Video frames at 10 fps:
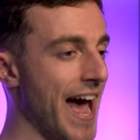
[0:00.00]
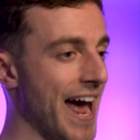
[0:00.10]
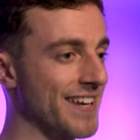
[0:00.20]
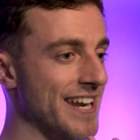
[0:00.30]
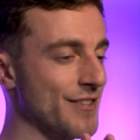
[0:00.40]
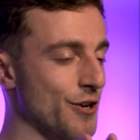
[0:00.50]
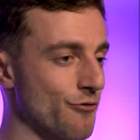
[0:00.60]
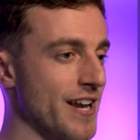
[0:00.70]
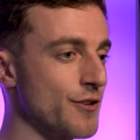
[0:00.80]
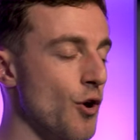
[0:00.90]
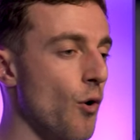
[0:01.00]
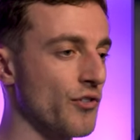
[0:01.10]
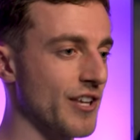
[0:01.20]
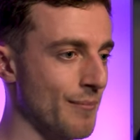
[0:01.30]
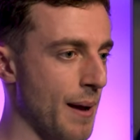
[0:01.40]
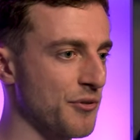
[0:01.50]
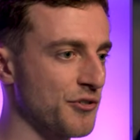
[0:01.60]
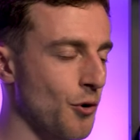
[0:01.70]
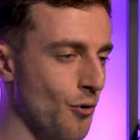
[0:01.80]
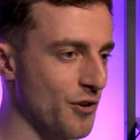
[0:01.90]
and neither Grid nor SimLab
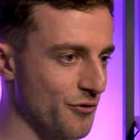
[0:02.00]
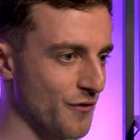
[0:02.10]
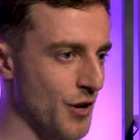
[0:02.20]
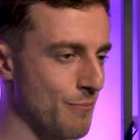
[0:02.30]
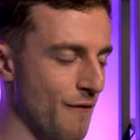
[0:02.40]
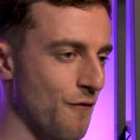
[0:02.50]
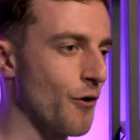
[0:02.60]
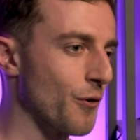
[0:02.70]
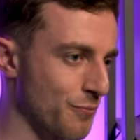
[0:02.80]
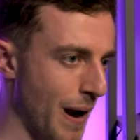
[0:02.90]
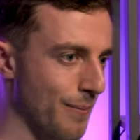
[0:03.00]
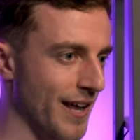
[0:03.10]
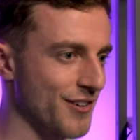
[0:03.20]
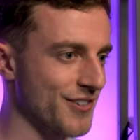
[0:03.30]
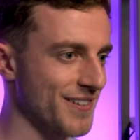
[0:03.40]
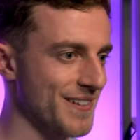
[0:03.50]
saw this review before it was published.